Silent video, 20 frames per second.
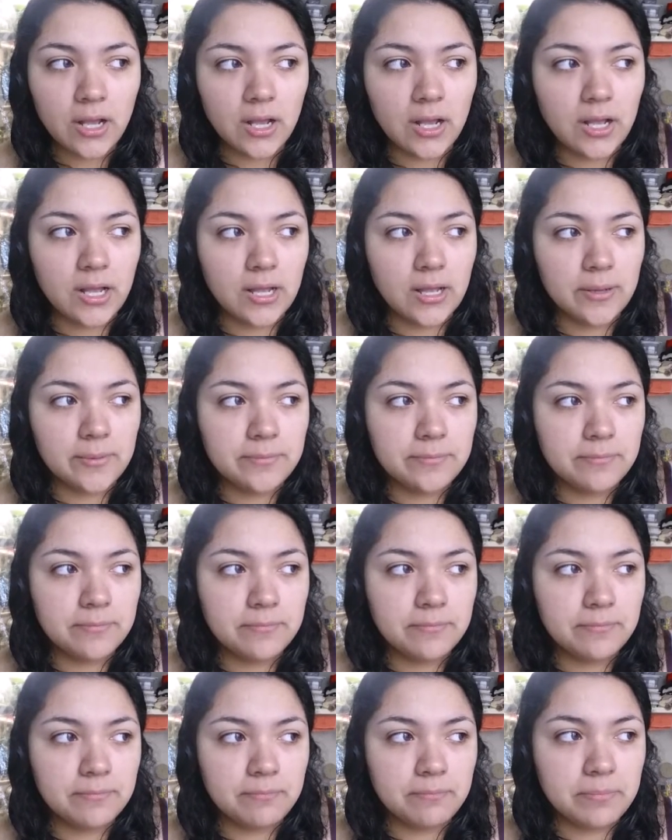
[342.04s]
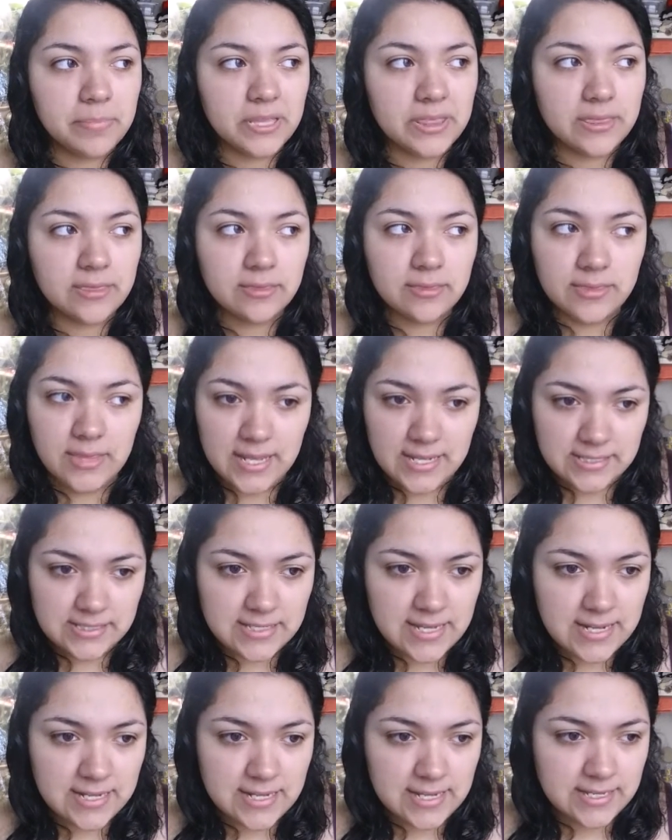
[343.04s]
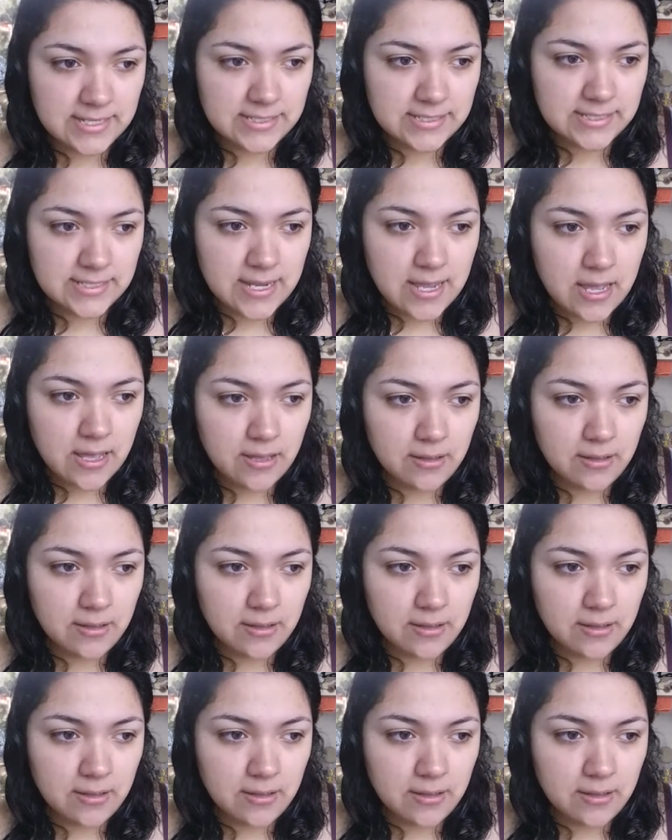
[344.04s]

but that's not it.